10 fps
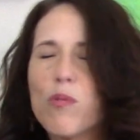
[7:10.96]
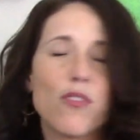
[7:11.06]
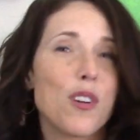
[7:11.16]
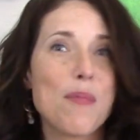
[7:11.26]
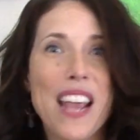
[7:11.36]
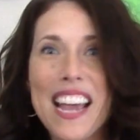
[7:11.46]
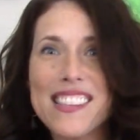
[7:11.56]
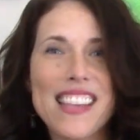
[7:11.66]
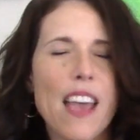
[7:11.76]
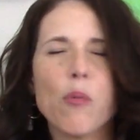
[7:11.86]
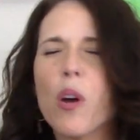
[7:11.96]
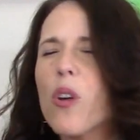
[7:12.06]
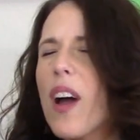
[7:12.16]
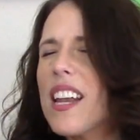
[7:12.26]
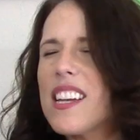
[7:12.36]
for me, I say, what
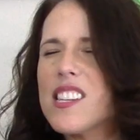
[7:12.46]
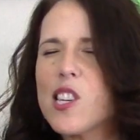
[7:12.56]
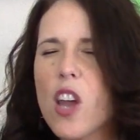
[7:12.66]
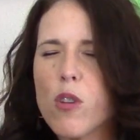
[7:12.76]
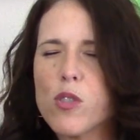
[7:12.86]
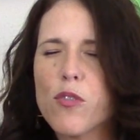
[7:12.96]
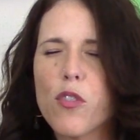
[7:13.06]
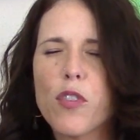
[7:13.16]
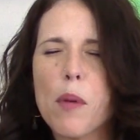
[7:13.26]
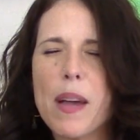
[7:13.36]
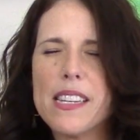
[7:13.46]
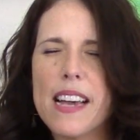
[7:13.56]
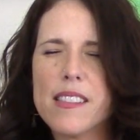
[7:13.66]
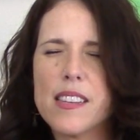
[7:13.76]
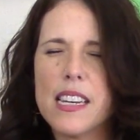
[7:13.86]
do I need to know to fulfill my
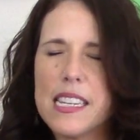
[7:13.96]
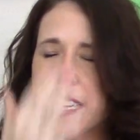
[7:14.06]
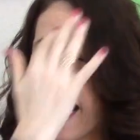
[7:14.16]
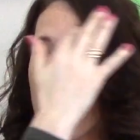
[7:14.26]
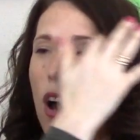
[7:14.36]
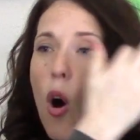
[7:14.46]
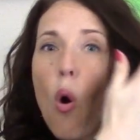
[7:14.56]
destiny today?